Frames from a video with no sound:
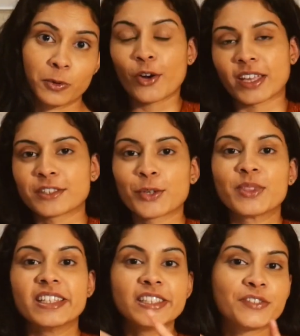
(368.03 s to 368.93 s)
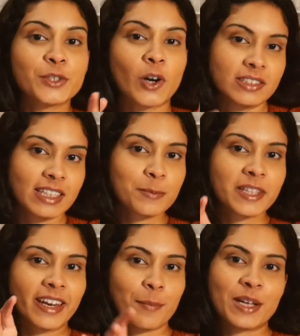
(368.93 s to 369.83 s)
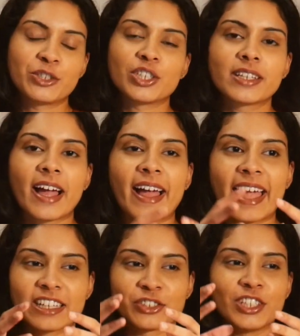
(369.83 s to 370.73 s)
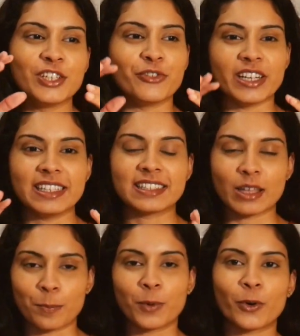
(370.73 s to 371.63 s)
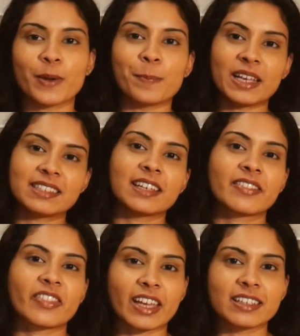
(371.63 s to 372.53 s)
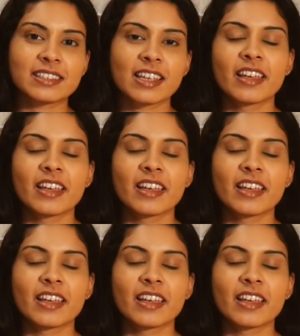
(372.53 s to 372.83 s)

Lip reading: Okay, so these few concepts that I mentioned are actually really simple and basic things